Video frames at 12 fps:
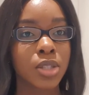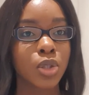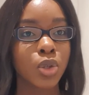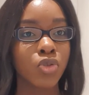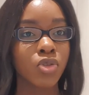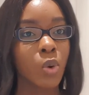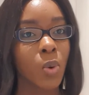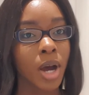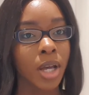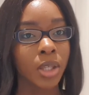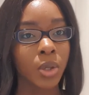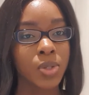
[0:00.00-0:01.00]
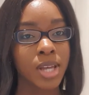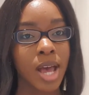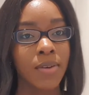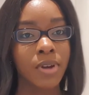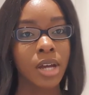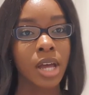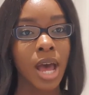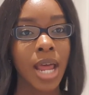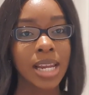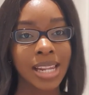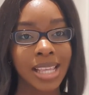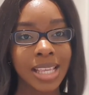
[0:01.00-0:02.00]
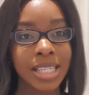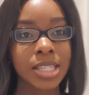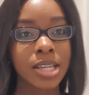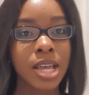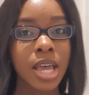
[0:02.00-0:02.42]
do require you to have at least